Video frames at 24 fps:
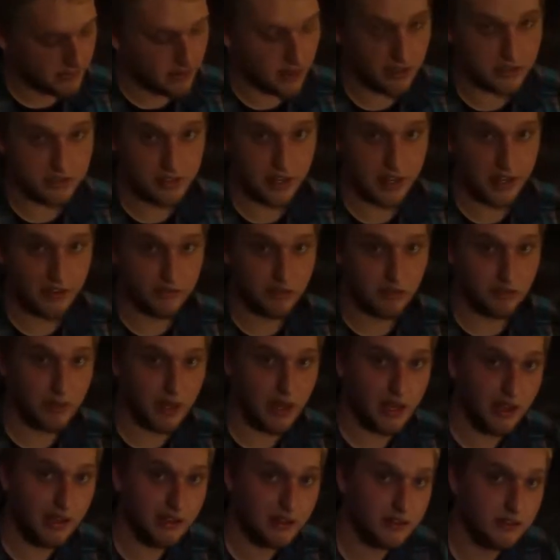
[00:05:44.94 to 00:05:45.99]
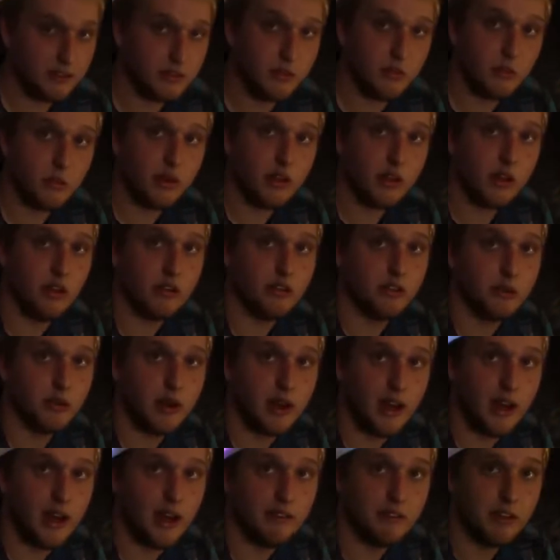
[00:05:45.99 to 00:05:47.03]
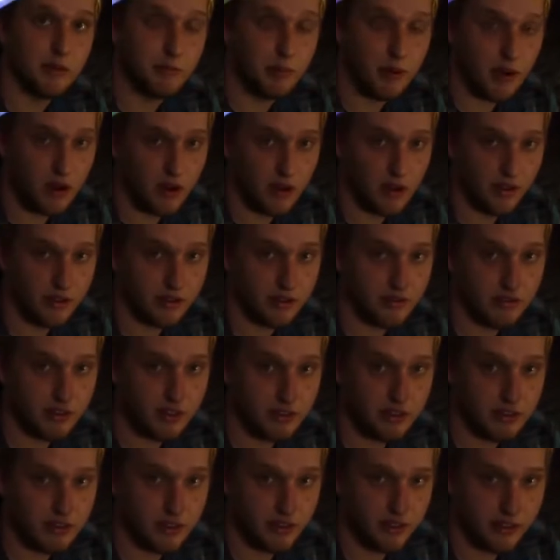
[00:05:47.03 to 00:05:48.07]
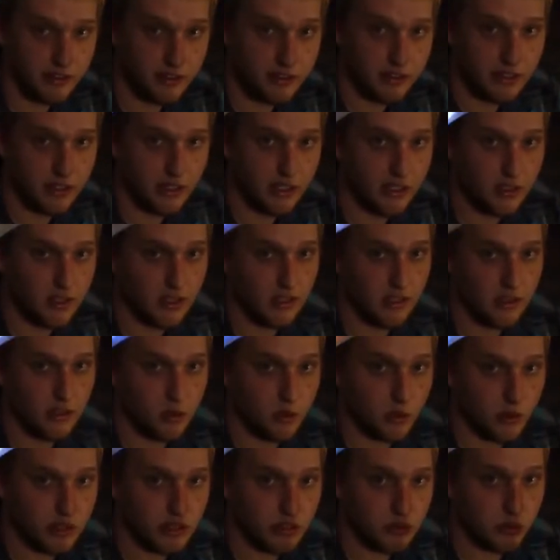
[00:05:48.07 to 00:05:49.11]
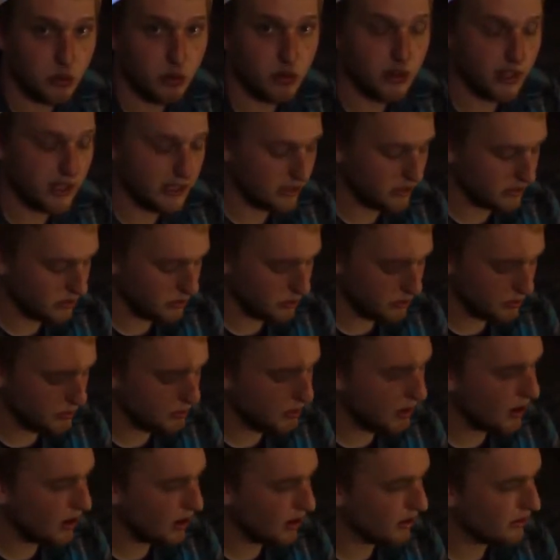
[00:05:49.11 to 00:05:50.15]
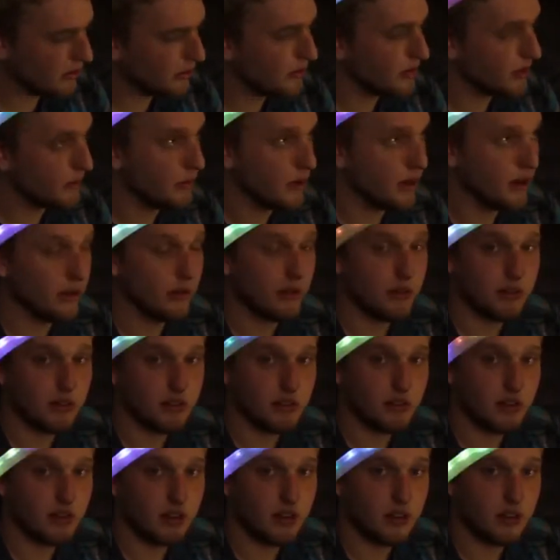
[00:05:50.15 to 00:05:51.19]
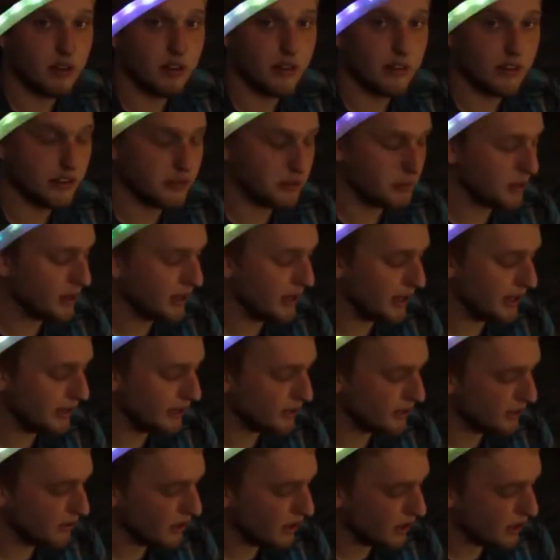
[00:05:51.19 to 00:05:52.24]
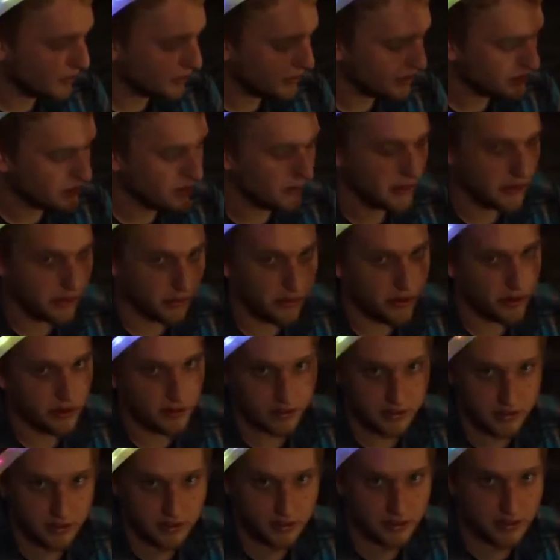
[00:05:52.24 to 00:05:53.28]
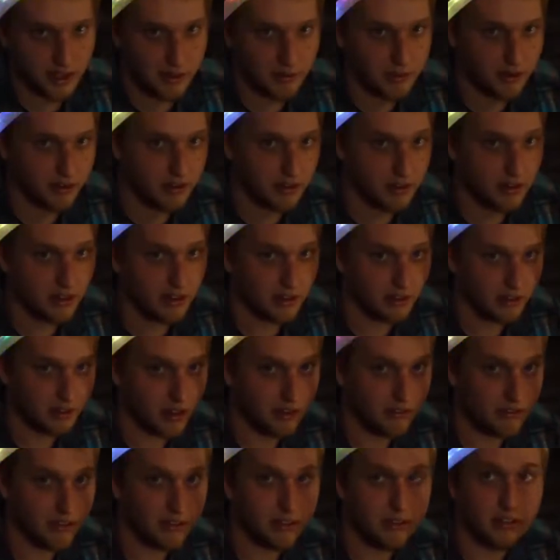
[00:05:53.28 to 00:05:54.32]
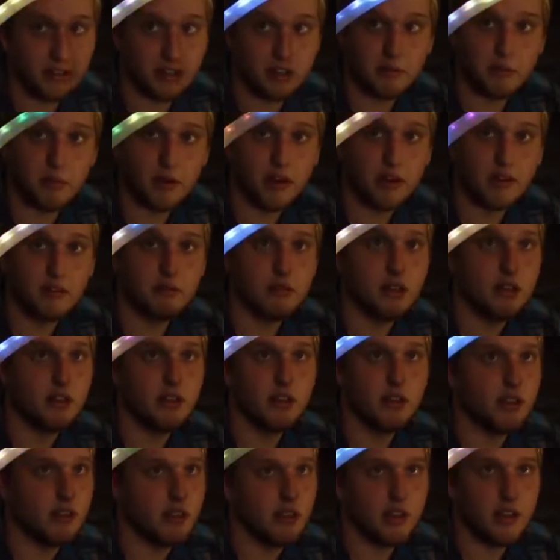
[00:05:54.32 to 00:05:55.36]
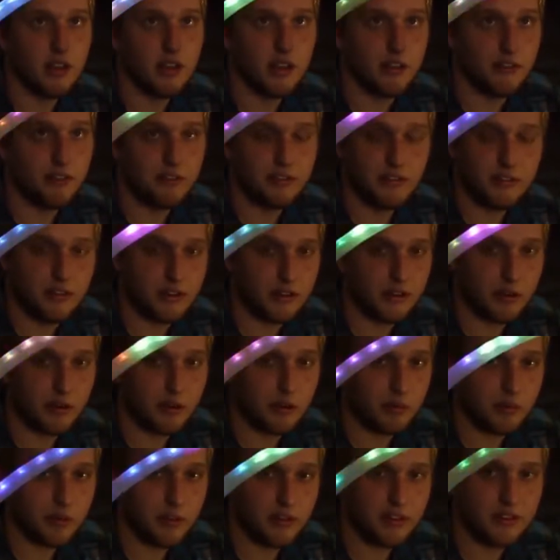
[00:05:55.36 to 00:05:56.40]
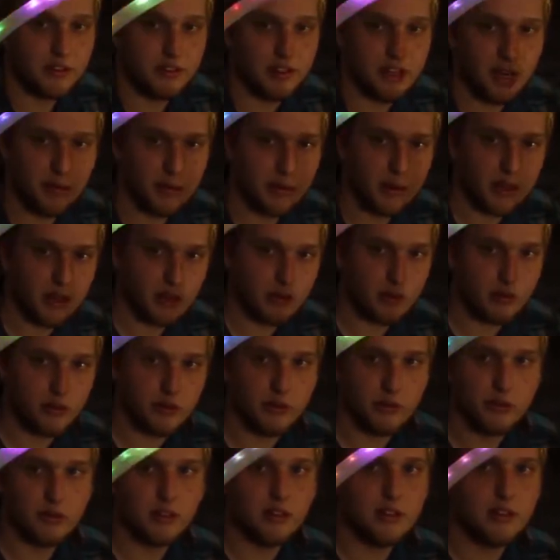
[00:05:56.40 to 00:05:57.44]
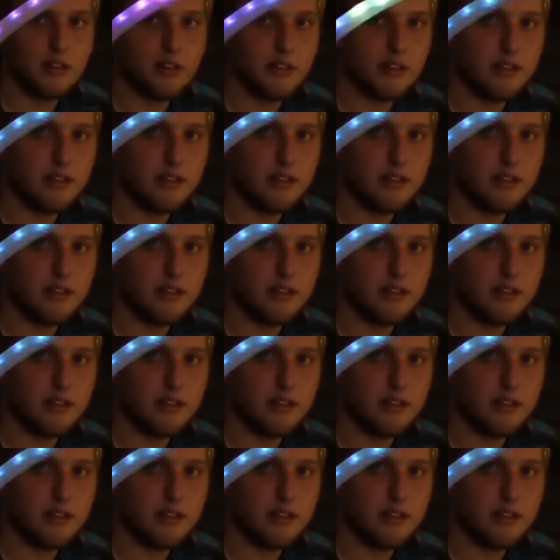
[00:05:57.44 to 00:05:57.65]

Aside from that, we also have a pause feature, which will let you pause the mode that's playing. Um, this only works in the demo settings, obviously, but if your hoop is demoing through